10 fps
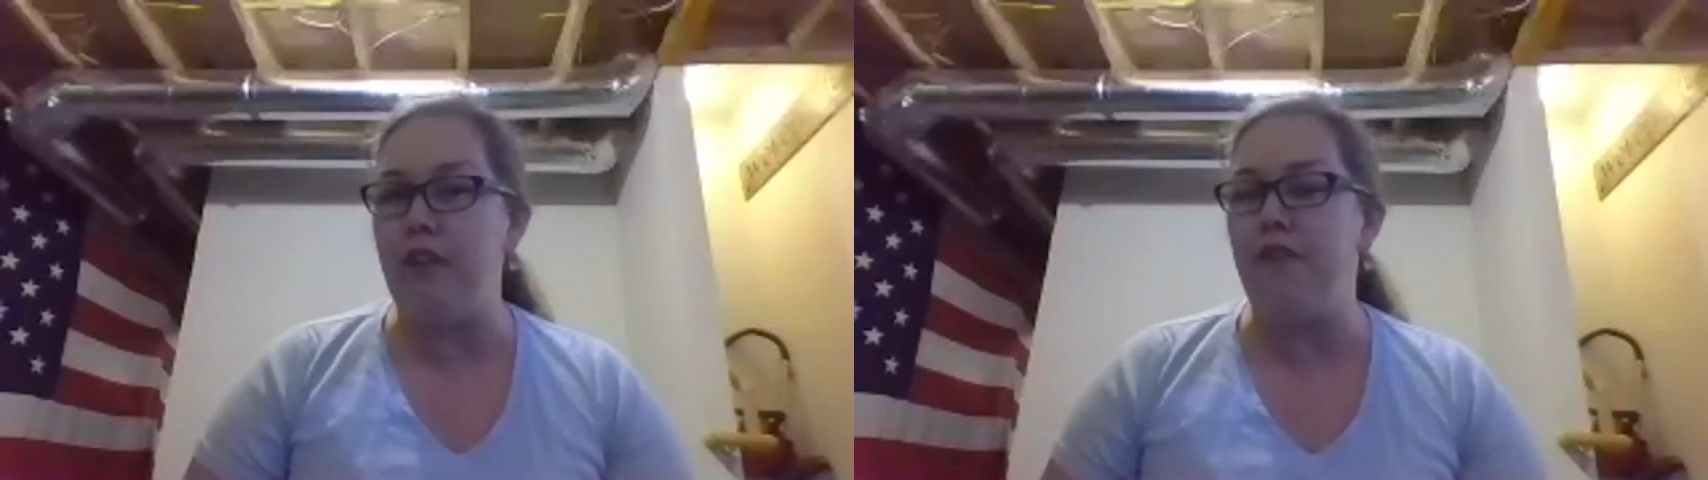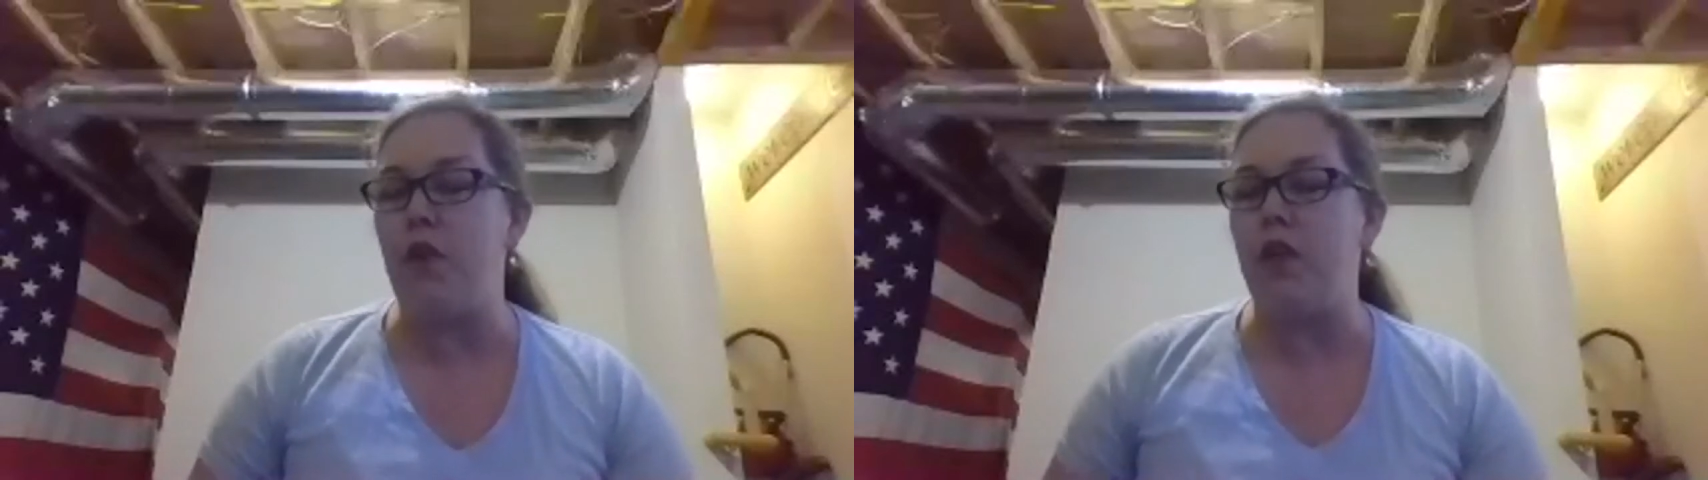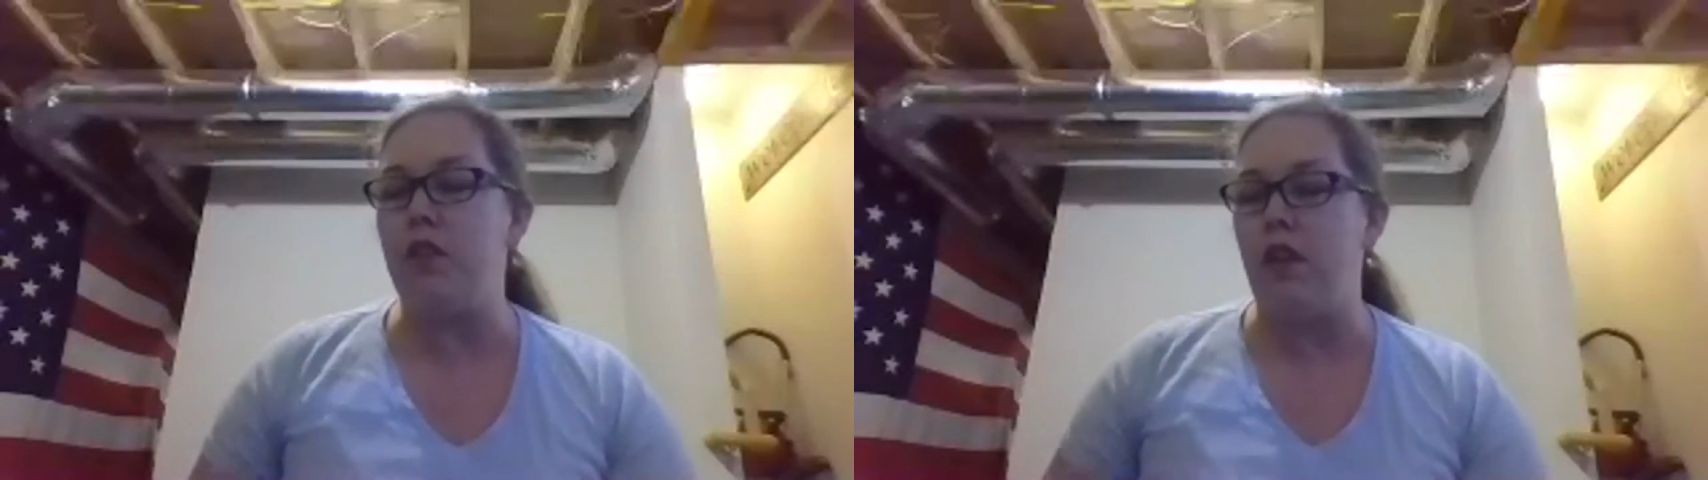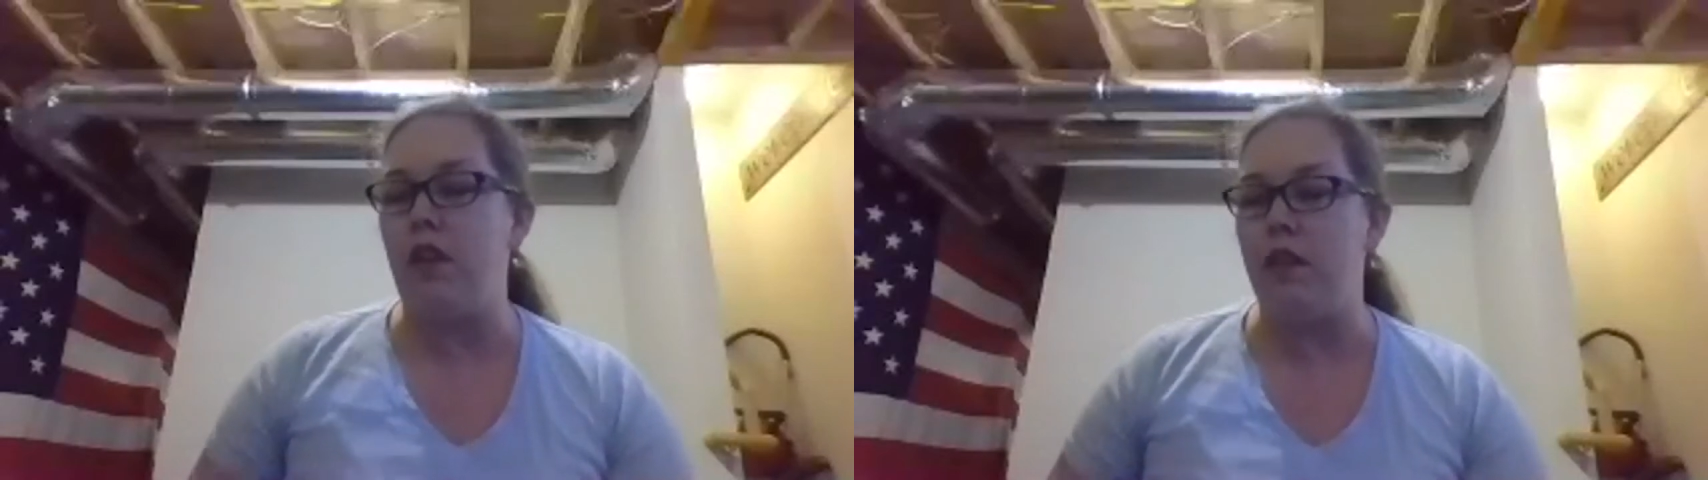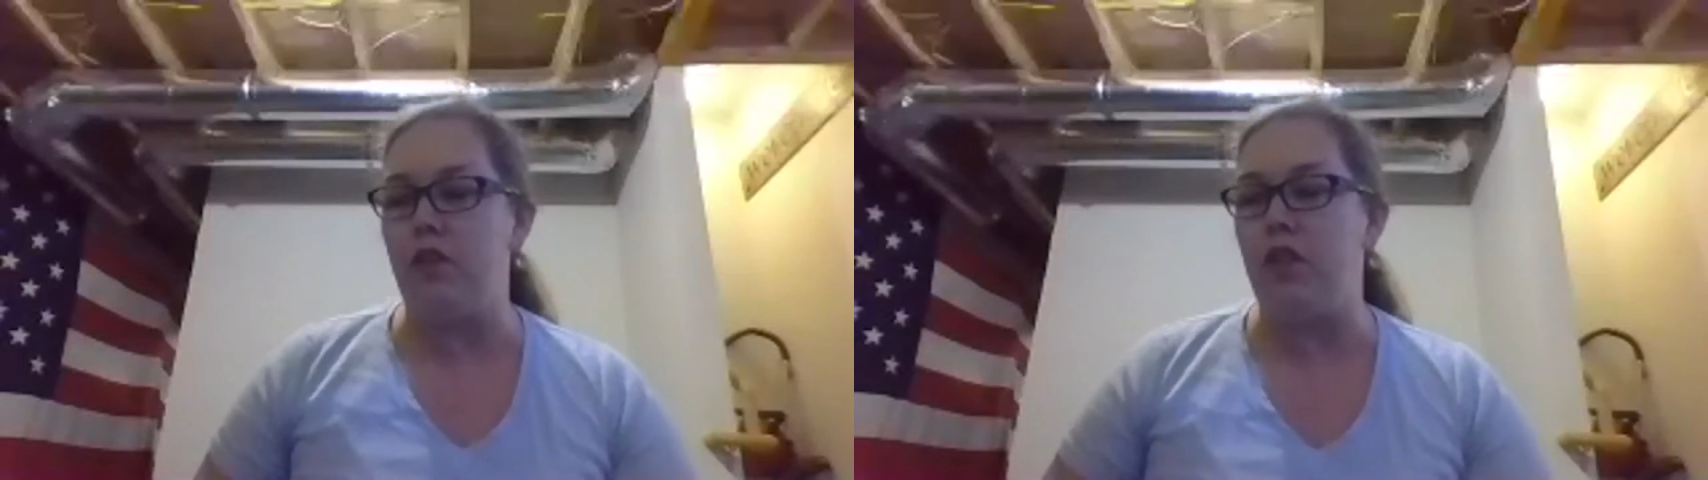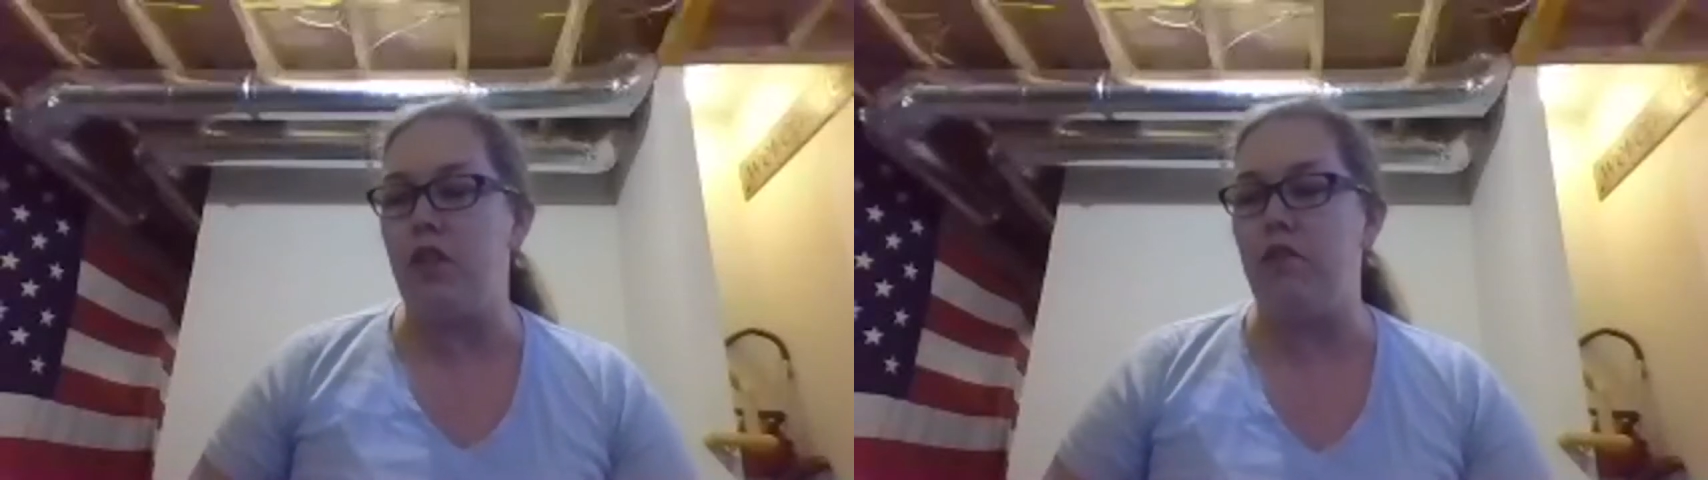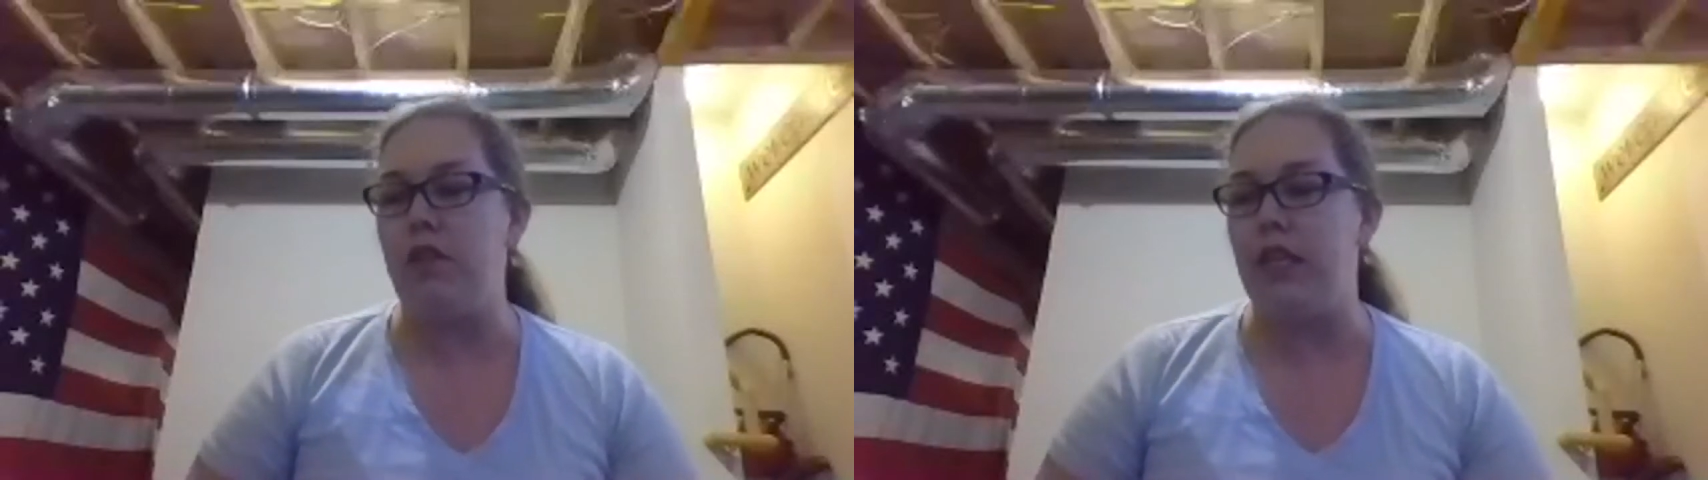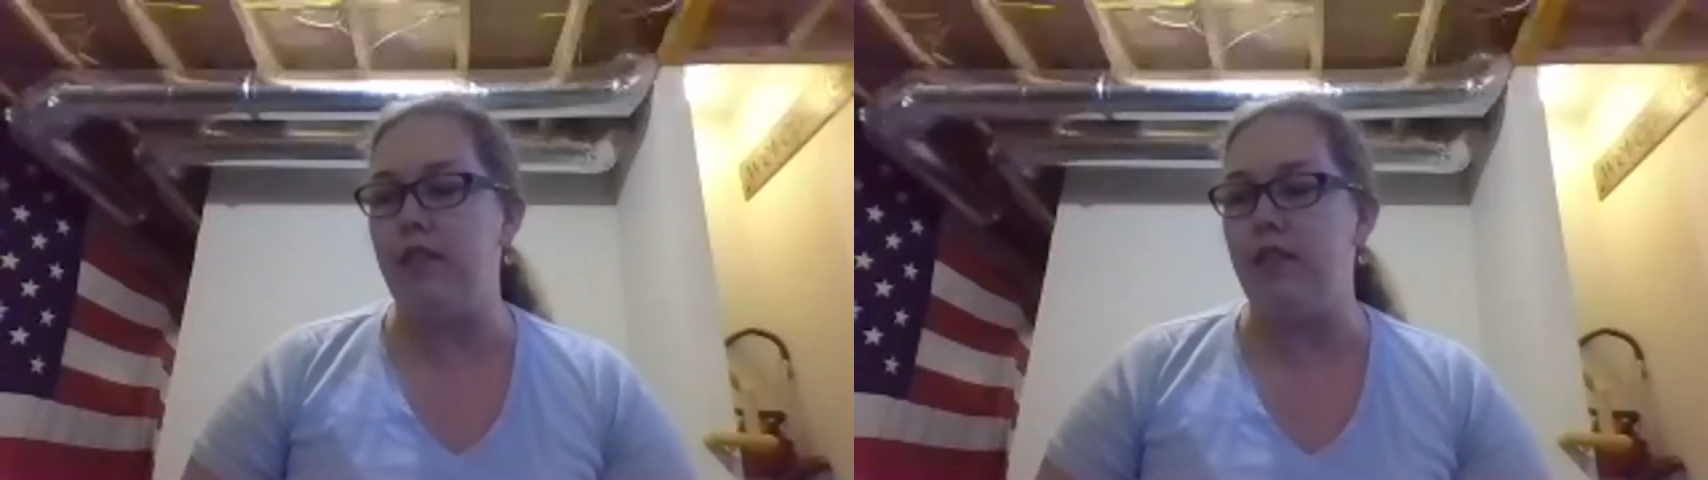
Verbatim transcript: focus on those 2 things.